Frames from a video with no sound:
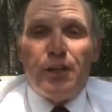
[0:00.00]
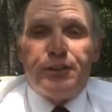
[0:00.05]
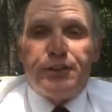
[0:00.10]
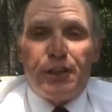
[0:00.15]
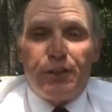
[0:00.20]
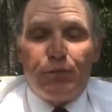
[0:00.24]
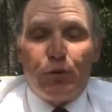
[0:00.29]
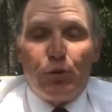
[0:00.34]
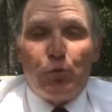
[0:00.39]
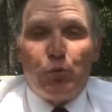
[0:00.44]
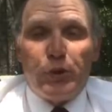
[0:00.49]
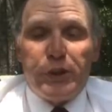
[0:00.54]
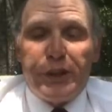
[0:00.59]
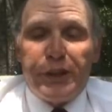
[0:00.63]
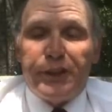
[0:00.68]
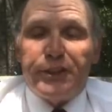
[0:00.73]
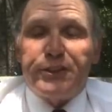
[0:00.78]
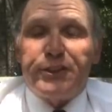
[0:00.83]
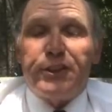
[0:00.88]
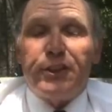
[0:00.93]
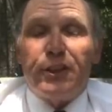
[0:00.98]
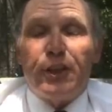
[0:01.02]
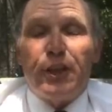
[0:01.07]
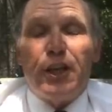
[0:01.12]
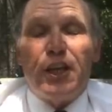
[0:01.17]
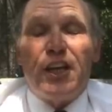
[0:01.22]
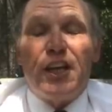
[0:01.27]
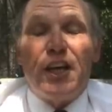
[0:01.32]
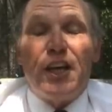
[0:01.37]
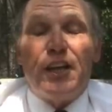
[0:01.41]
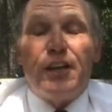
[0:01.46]
several weeks,
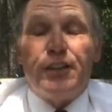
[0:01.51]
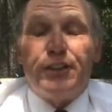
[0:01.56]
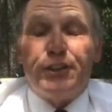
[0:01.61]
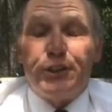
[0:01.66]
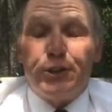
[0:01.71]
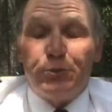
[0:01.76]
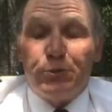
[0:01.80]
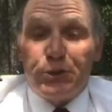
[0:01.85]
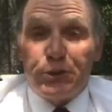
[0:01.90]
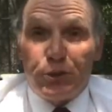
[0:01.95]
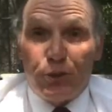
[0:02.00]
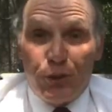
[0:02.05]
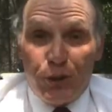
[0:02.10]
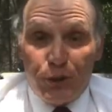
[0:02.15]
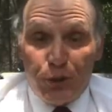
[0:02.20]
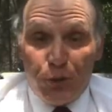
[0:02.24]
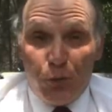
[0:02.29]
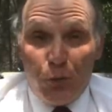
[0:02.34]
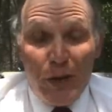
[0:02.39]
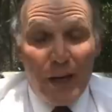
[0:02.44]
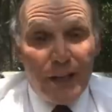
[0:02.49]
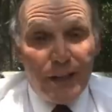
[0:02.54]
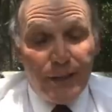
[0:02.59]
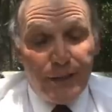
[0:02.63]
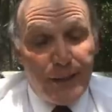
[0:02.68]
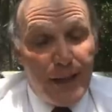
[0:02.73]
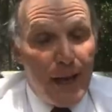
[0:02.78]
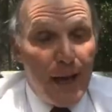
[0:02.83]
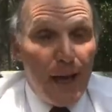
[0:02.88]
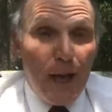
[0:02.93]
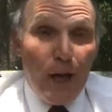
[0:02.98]
that she was going to rain
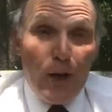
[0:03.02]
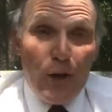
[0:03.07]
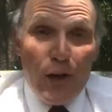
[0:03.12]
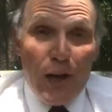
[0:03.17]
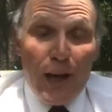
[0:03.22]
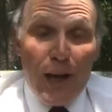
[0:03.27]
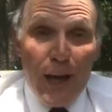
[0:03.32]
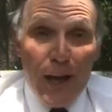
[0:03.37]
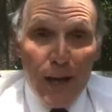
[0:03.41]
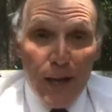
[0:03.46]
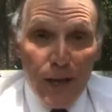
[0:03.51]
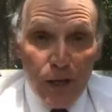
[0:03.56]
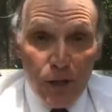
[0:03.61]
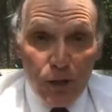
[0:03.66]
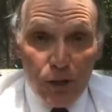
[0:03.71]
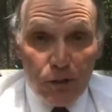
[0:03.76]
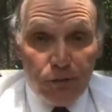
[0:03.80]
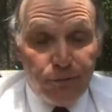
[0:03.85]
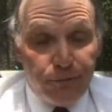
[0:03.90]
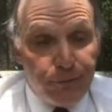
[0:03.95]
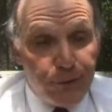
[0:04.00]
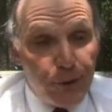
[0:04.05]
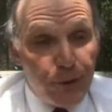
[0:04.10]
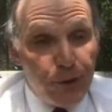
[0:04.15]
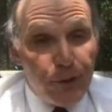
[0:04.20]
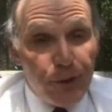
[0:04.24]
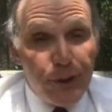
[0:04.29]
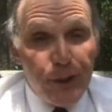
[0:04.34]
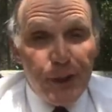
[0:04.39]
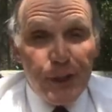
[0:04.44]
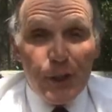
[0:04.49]
down a hail of
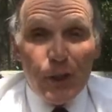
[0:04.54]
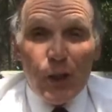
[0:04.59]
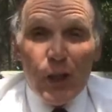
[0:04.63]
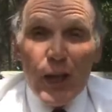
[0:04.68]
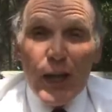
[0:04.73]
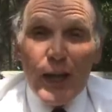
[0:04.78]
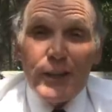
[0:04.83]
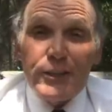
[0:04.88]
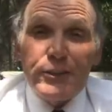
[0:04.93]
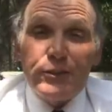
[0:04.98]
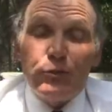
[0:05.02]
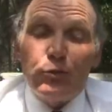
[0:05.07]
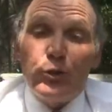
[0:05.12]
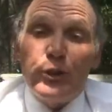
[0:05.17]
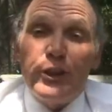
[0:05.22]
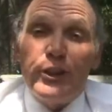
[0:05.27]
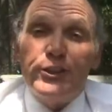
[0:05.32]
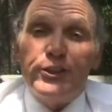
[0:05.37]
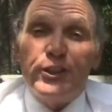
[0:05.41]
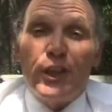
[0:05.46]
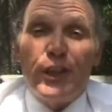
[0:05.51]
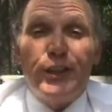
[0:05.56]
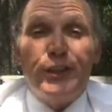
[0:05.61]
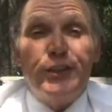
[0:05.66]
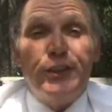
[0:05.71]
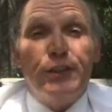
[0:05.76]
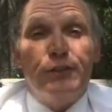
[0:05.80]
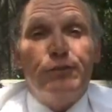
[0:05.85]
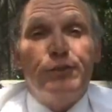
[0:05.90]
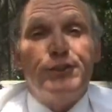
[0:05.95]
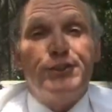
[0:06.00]
fury the likes of which I
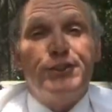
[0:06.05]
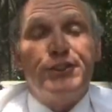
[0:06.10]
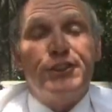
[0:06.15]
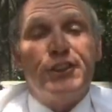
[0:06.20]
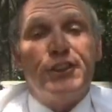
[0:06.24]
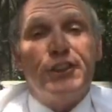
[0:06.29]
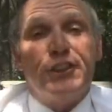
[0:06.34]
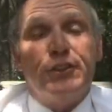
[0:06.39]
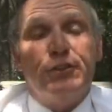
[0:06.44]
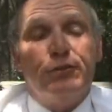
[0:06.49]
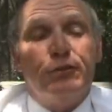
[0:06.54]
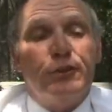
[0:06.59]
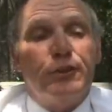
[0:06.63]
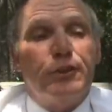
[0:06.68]
had never seen.